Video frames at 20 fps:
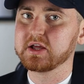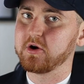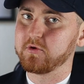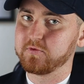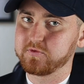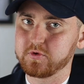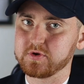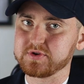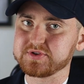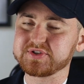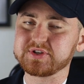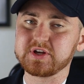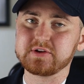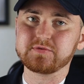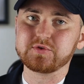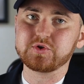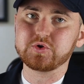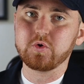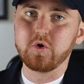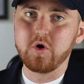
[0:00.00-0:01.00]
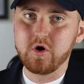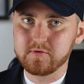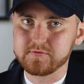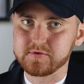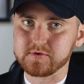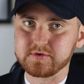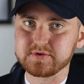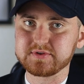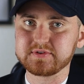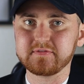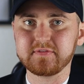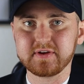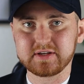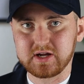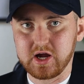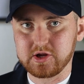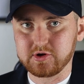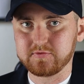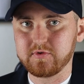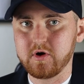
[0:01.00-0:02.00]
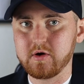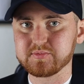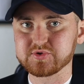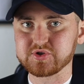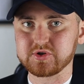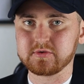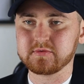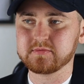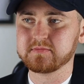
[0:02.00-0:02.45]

Of course, if you offer that kind of option.